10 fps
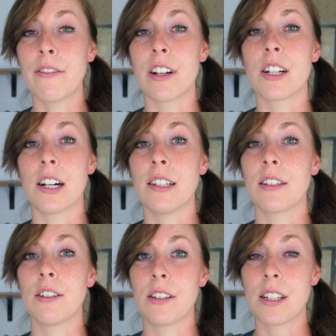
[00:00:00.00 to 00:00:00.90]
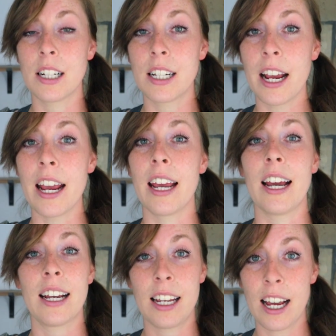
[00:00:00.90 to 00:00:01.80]
evangelicals
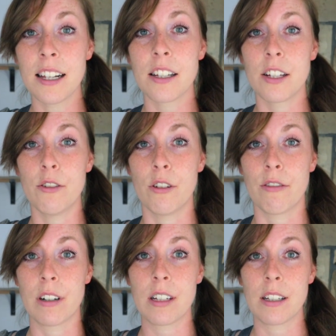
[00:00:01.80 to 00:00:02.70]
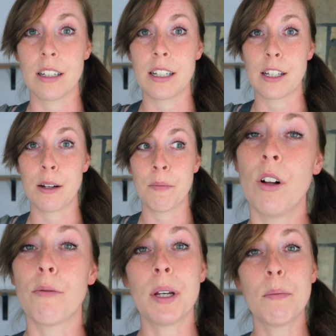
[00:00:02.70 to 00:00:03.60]
today against universalism.
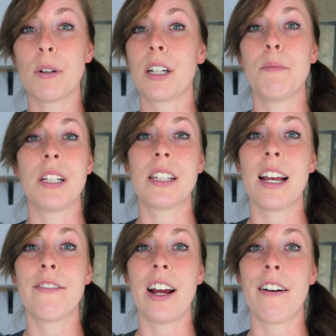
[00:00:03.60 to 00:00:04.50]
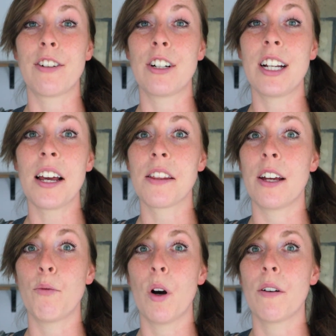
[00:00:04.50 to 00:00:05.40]
Well, if people can be saved after death,
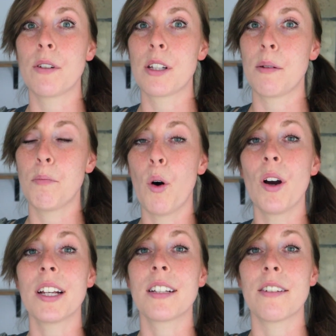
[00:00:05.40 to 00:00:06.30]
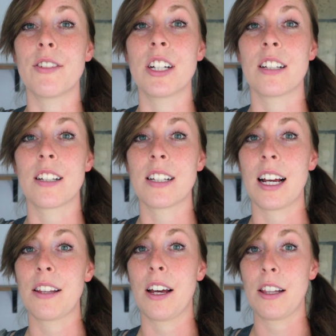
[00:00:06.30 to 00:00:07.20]
then what was the point of Jesus'
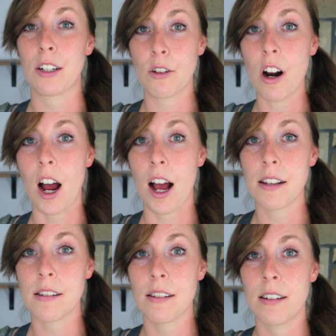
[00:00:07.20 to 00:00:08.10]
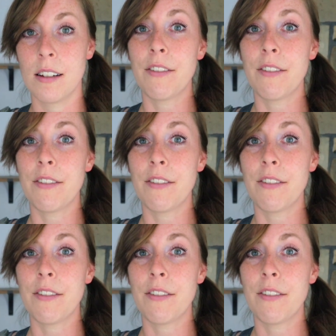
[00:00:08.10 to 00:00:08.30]
death on the cross?